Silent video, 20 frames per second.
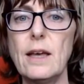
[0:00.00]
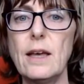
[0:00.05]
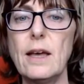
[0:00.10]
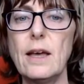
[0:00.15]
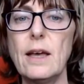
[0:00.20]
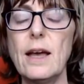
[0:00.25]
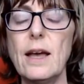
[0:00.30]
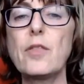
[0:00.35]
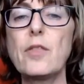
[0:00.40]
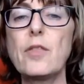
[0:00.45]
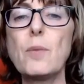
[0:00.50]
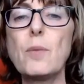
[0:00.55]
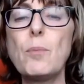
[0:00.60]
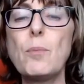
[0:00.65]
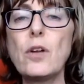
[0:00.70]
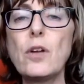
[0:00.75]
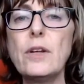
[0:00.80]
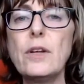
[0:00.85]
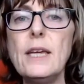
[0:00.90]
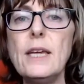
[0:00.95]
and the
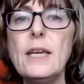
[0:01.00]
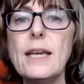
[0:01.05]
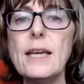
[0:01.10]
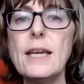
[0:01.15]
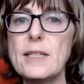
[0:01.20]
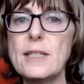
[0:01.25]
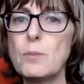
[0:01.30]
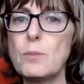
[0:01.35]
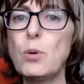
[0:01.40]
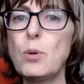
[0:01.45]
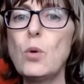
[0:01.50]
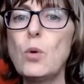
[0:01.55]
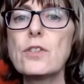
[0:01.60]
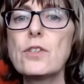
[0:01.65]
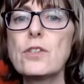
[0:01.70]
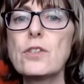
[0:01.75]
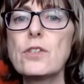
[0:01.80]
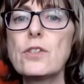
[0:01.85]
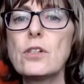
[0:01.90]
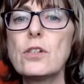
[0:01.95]
body is a
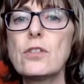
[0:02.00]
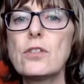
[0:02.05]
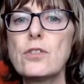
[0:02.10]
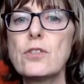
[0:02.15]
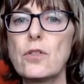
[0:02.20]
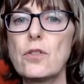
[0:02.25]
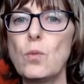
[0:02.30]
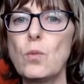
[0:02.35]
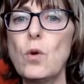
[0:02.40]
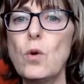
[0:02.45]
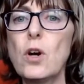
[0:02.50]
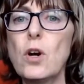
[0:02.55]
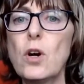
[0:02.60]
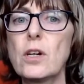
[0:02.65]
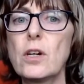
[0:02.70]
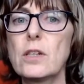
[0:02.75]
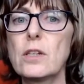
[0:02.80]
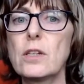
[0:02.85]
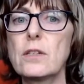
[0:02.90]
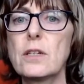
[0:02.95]
portal to the
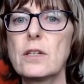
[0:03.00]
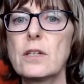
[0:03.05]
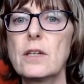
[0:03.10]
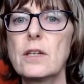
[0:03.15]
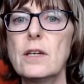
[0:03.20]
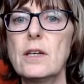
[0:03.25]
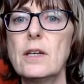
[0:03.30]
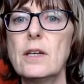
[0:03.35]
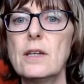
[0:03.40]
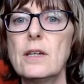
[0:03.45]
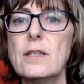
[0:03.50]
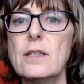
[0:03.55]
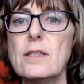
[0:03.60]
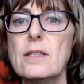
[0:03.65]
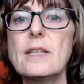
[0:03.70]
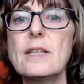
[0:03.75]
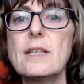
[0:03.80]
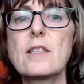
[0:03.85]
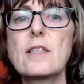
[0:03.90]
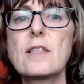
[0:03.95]
world,
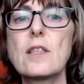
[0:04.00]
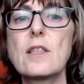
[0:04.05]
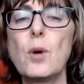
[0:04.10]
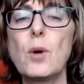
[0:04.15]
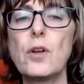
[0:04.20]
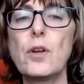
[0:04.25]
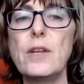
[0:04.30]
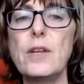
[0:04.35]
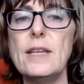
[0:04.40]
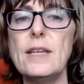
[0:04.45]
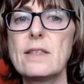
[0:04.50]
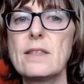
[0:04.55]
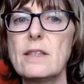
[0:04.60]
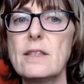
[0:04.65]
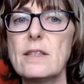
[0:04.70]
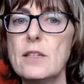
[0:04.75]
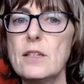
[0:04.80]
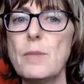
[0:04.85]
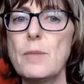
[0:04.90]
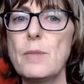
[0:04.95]
since the body is the
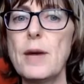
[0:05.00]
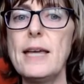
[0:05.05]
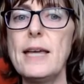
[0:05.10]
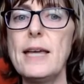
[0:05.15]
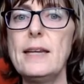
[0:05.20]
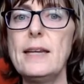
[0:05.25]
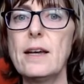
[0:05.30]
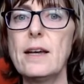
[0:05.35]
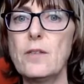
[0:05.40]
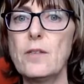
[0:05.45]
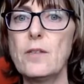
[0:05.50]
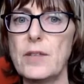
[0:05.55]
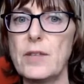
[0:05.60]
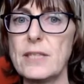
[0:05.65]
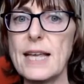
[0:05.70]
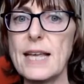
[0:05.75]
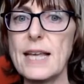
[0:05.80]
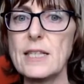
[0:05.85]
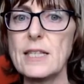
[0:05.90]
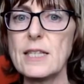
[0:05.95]
domain of the
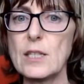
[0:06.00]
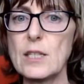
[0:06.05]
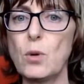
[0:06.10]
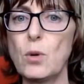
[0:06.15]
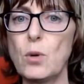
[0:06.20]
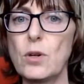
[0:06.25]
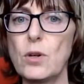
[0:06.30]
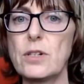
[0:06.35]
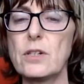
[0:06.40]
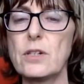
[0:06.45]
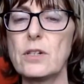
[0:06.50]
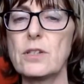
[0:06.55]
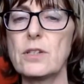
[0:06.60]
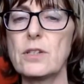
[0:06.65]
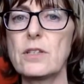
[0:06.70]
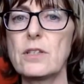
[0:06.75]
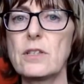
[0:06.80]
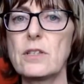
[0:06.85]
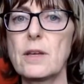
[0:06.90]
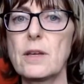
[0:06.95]
sense
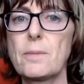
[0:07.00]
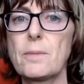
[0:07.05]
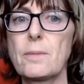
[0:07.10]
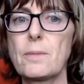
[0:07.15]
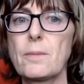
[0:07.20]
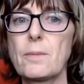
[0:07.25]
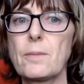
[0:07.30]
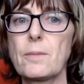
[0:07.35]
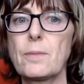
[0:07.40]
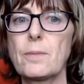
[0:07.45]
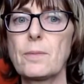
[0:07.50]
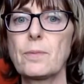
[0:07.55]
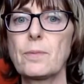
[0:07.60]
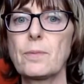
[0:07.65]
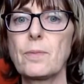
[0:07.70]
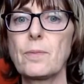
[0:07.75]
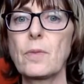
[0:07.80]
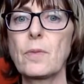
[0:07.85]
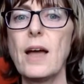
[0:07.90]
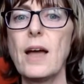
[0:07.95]
portals.
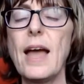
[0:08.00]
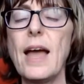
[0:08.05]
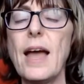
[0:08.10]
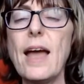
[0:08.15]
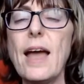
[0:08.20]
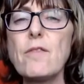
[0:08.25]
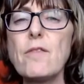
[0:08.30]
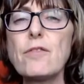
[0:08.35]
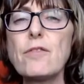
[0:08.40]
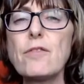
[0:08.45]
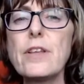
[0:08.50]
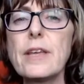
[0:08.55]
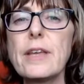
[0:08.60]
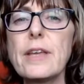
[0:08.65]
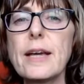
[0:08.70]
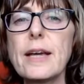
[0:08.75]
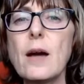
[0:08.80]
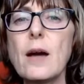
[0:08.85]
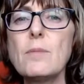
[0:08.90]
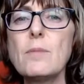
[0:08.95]

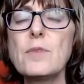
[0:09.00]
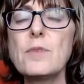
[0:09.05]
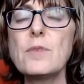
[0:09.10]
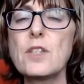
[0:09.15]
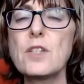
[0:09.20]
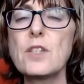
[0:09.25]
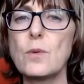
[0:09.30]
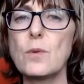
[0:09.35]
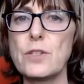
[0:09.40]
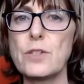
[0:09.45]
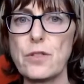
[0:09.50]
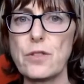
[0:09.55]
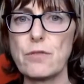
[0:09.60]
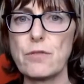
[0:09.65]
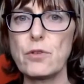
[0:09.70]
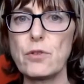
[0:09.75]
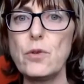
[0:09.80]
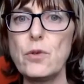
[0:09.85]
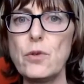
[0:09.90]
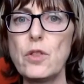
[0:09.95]
Everything comes to us
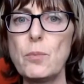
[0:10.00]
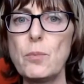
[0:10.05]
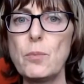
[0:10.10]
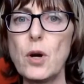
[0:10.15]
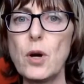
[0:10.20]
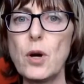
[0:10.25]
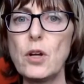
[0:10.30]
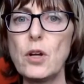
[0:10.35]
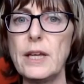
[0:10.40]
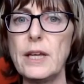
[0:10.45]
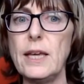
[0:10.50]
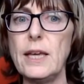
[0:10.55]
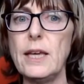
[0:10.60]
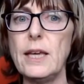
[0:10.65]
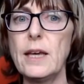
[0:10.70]
through the body,